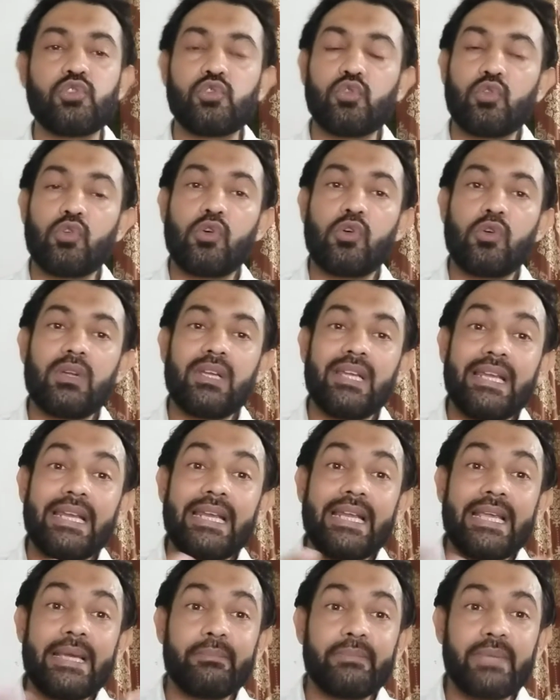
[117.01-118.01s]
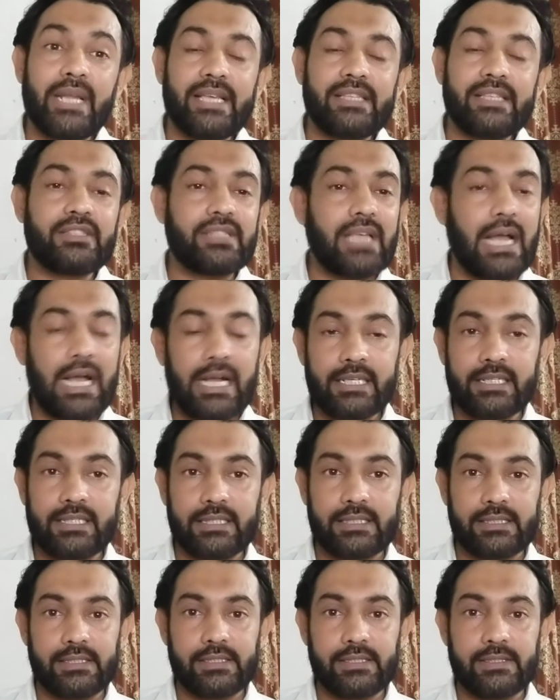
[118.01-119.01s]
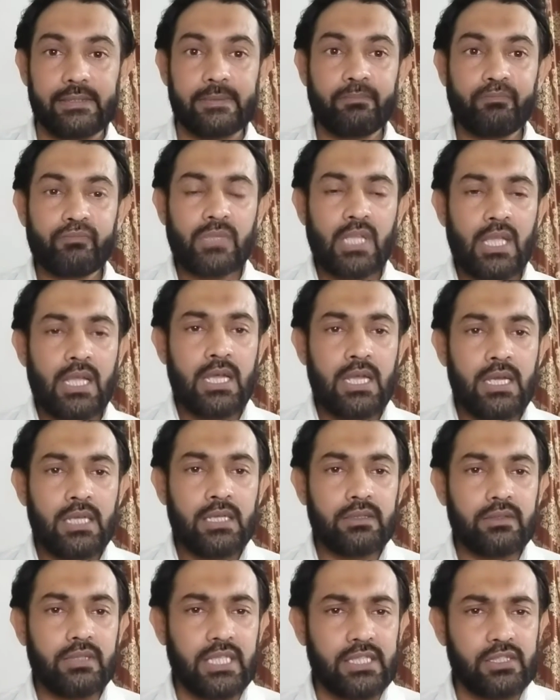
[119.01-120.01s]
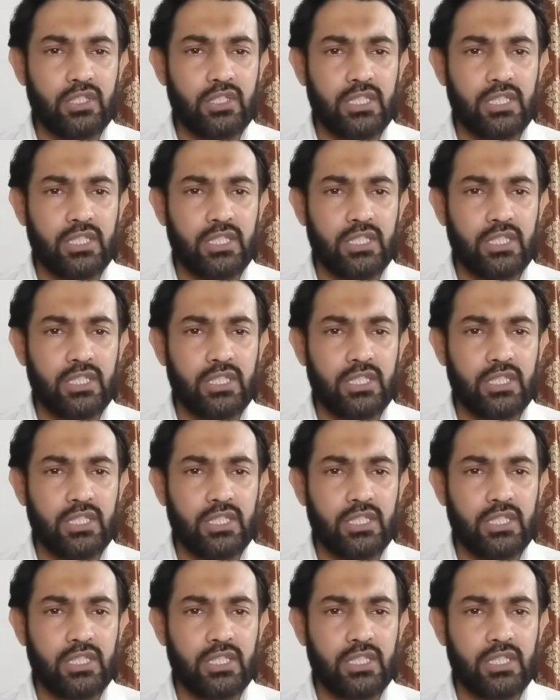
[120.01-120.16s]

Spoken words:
so lameness occurs. This